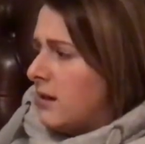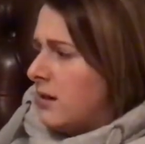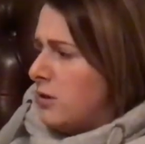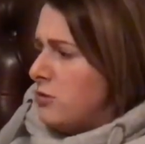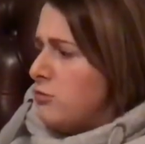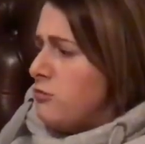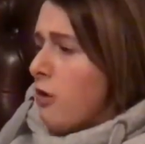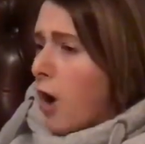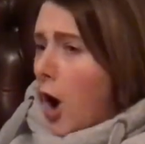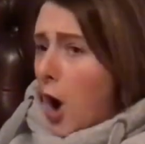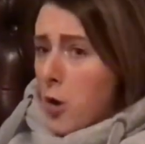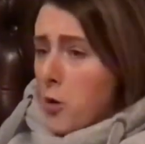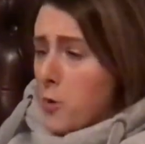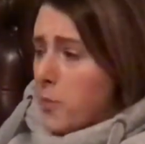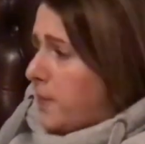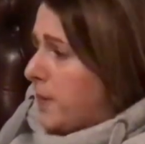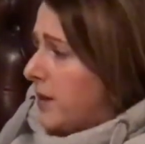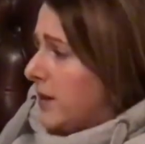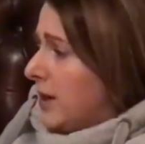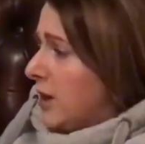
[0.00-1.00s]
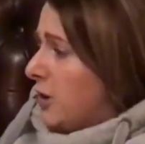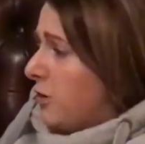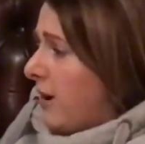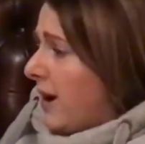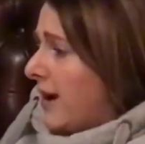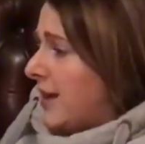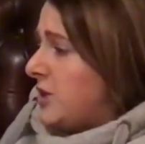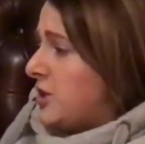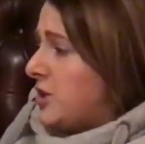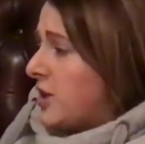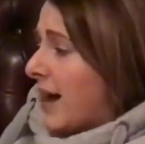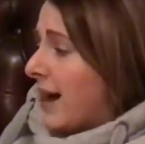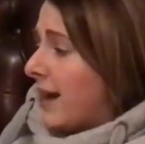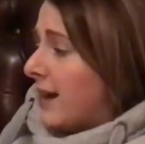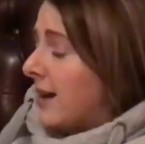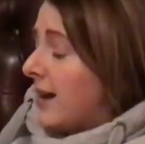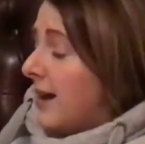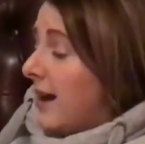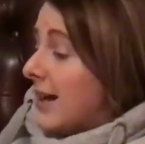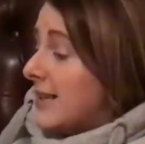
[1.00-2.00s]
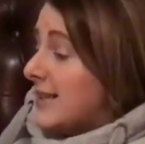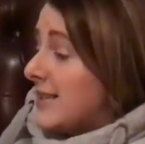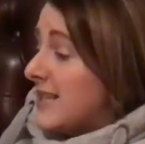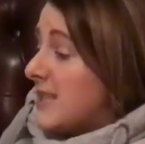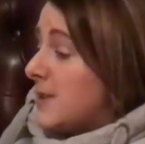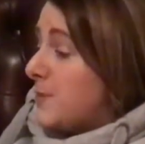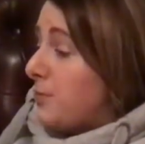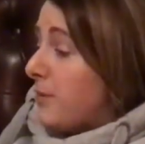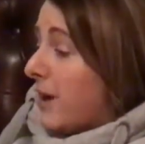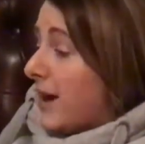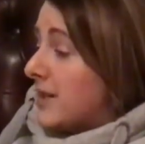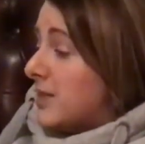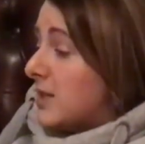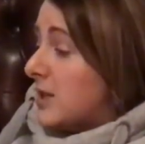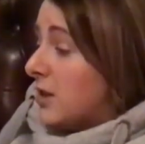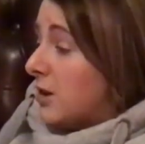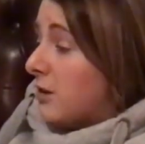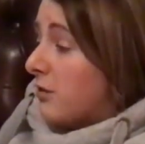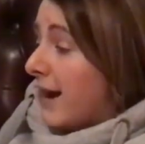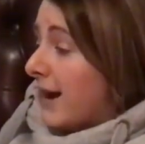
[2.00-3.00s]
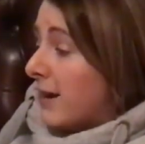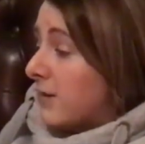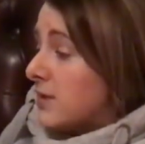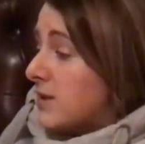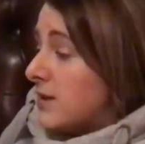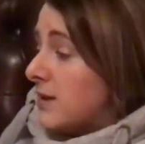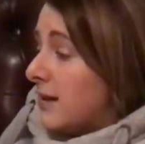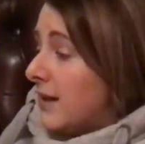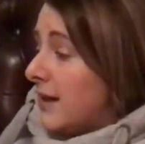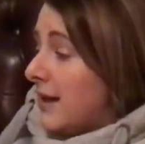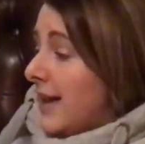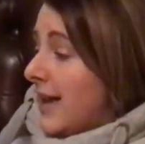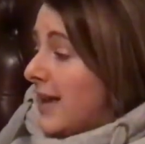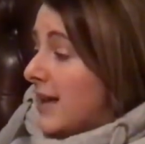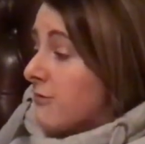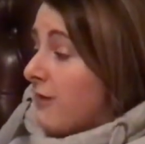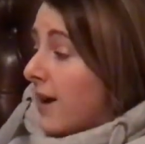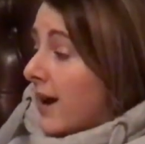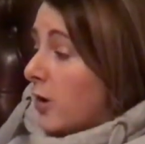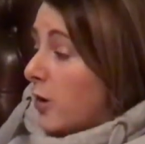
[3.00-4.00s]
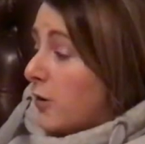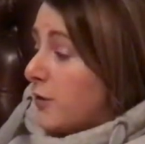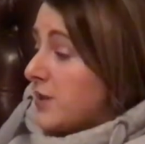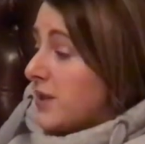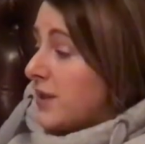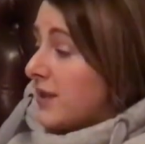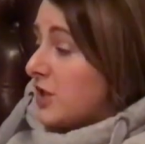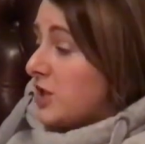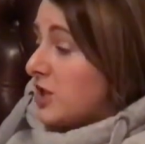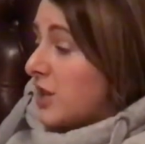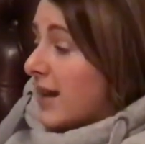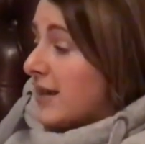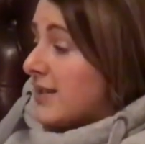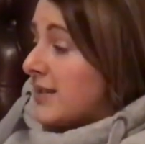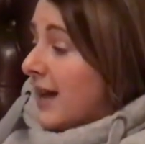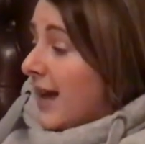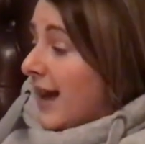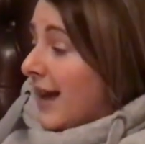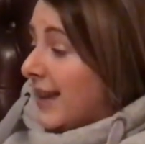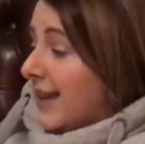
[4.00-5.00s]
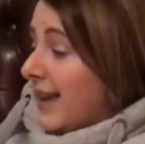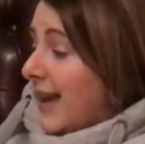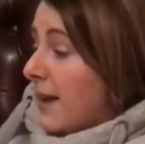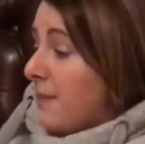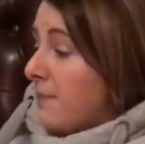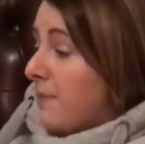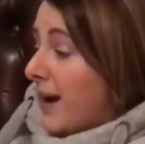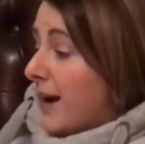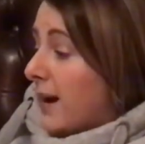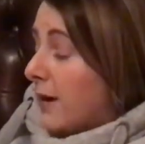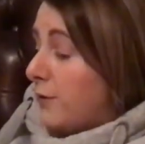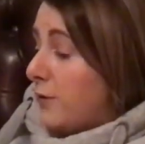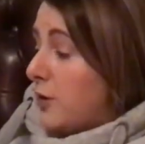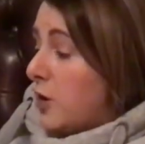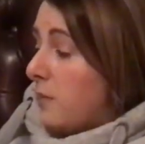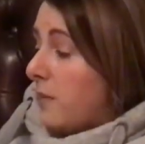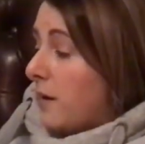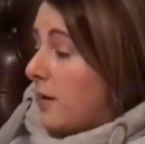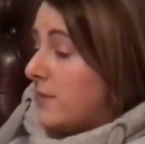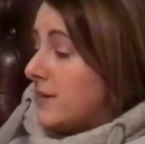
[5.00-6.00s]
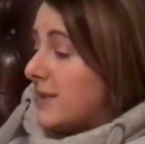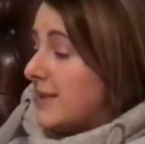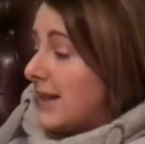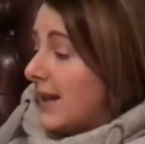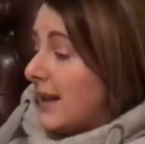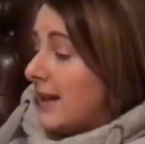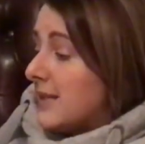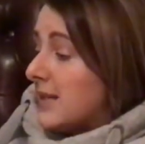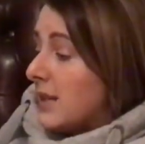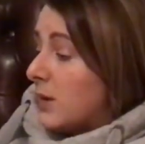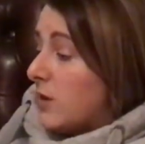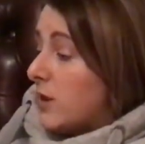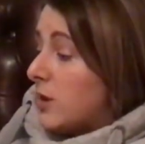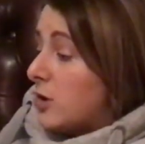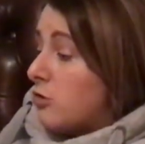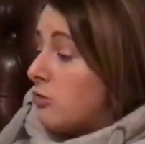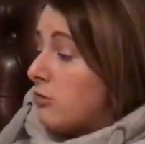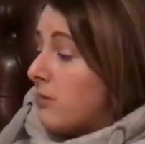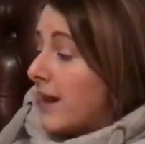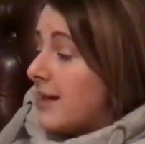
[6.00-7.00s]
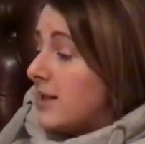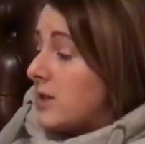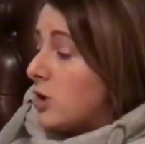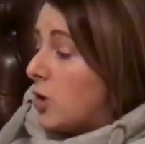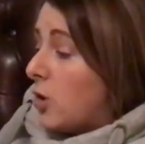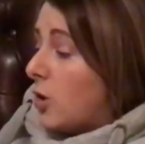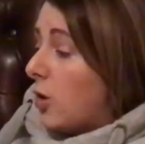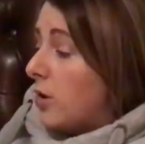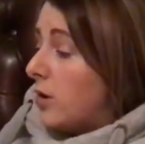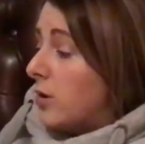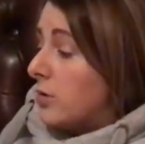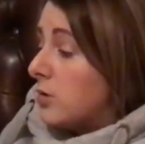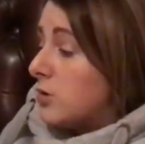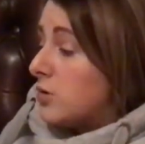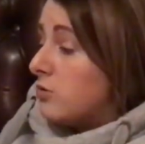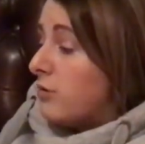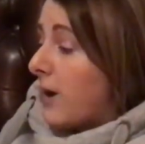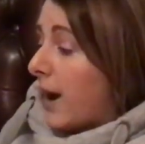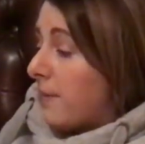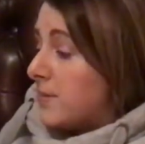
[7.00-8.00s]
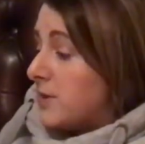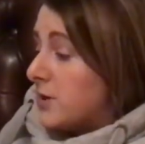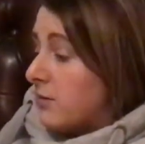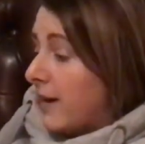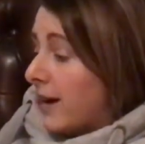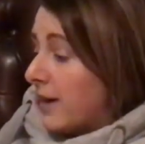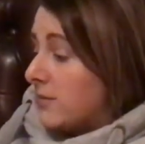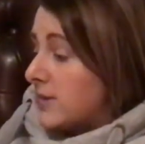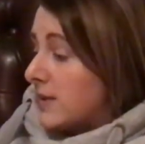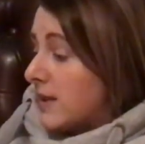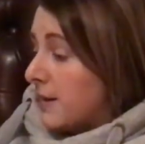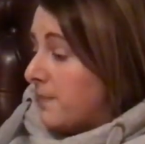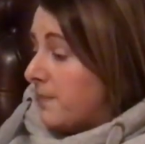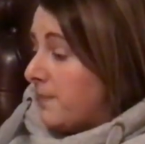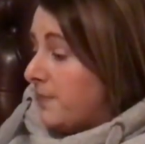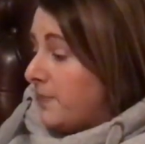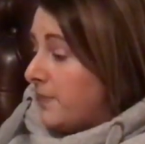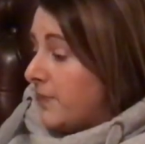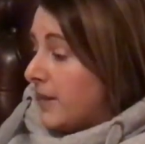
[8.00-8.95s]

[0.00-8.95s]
Rope! Cried Jack as he sprang to the ground. He ran off to the shed and came back a few moments later with great coils wrapped around him.